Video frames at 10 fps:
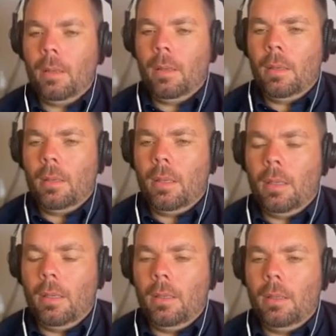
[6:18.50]

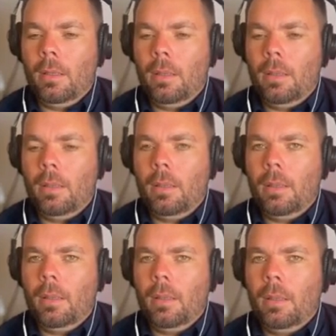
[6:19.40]

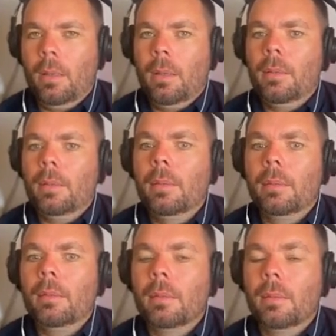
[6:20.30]

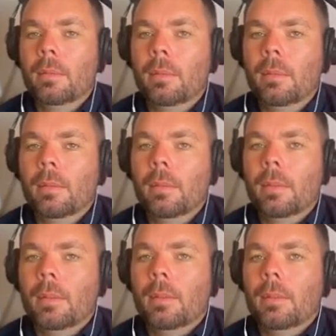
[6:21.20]

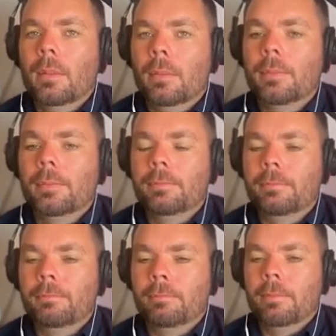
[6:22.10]

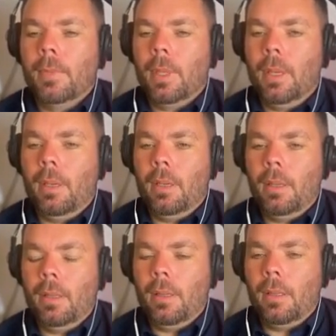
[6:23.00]

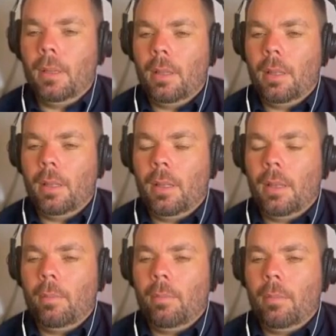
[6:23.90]

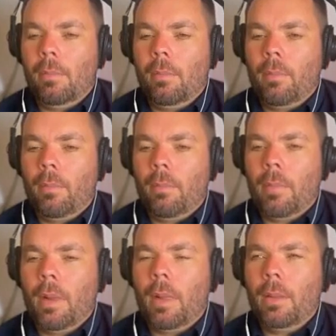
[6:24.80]

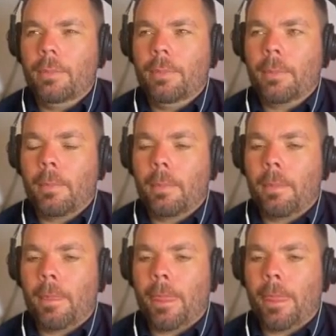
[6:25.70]
[no speech]